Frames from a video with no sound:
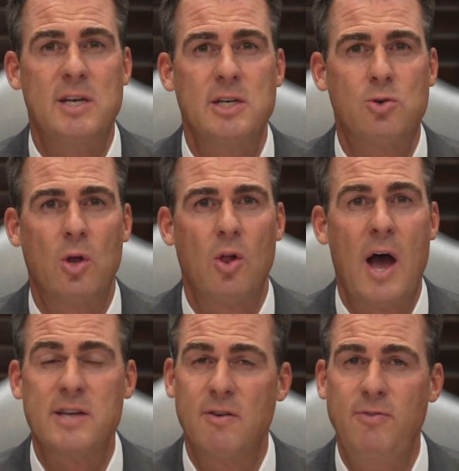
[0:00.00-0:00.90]
history
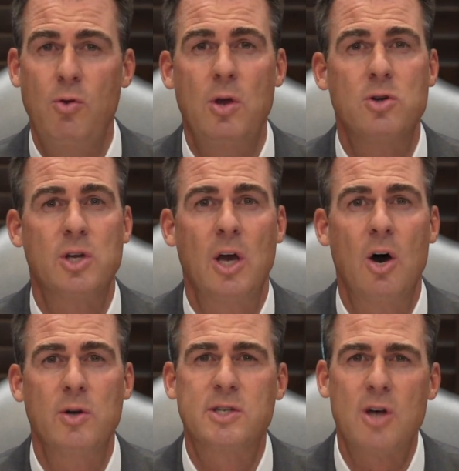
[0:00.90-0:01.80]
class a few years
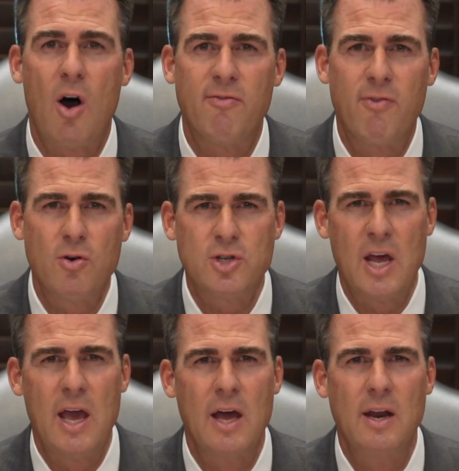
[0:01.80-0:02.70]
ago and saw
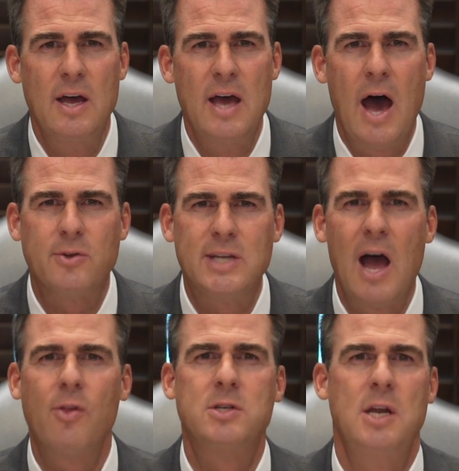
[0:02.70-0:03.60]
firsthand how
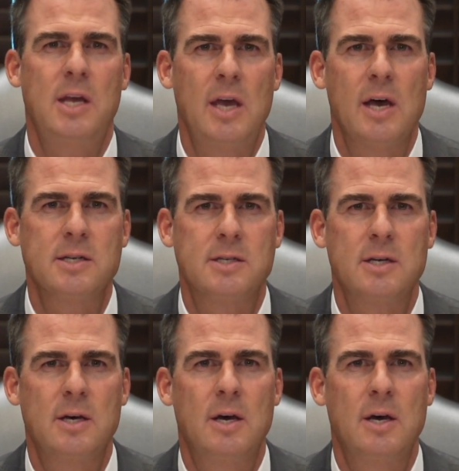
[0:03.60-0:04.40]
talented he is.